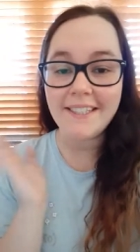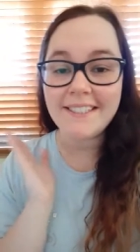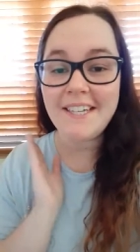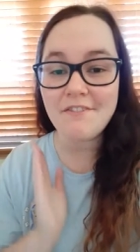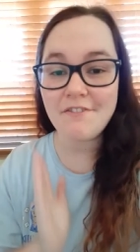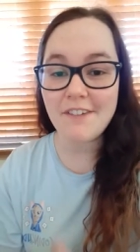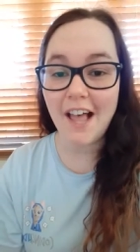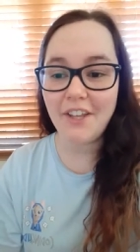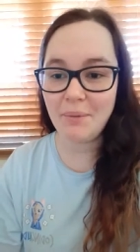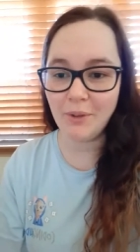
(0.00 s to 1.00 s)
it's an
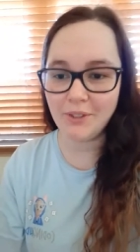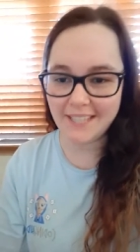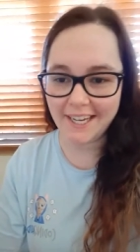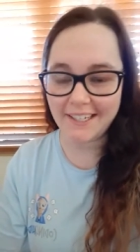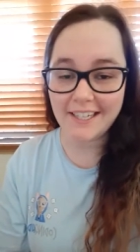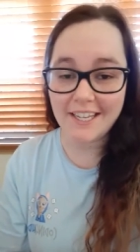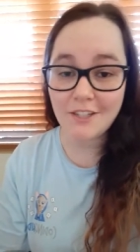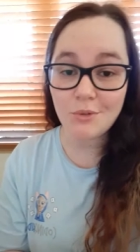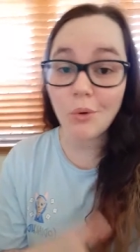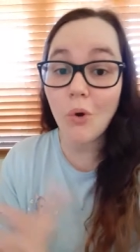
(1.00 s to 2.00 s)
invaluable technique
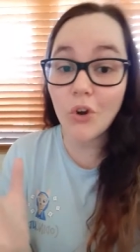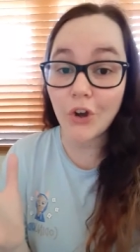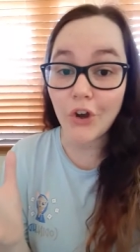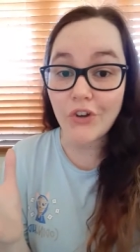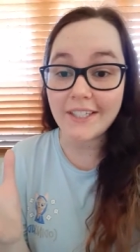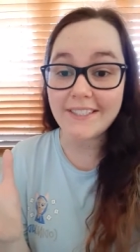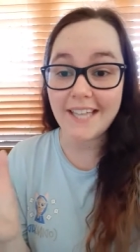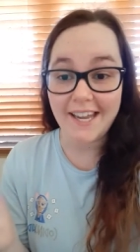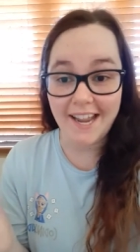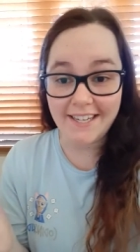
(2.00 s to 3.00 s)
to all coders
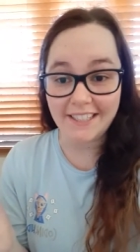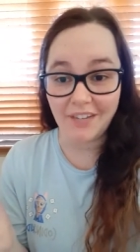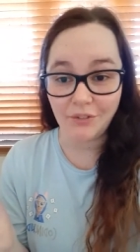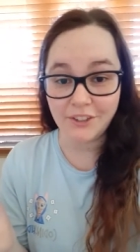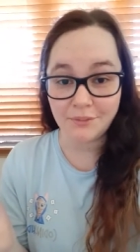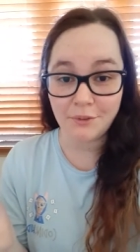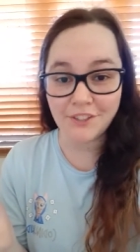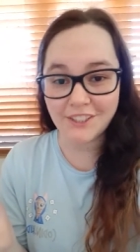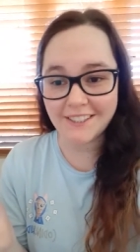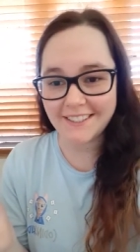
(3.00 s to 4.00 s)
at any levels of
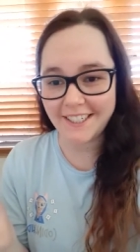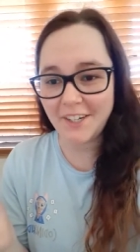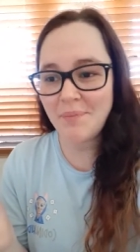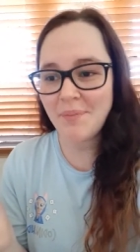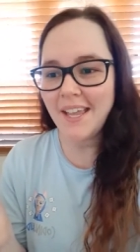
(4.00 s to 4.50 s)
proficiency.